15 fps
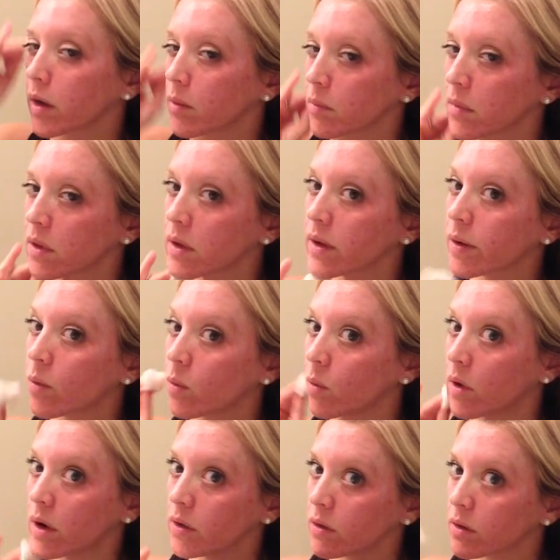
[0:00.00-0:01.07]
in and be like,
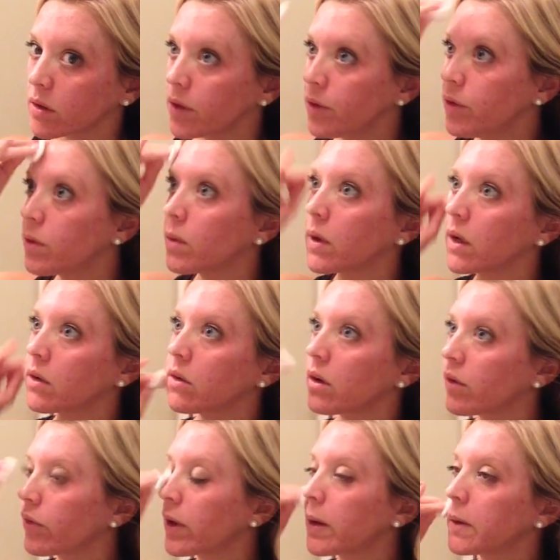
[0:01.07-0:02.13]
what are you doing to
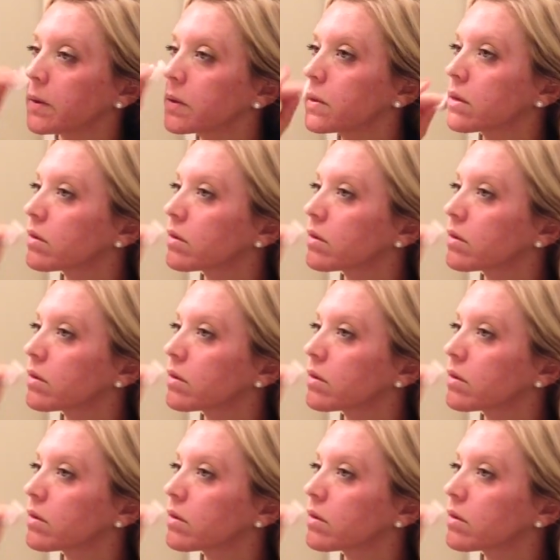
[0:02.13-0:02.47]
your face?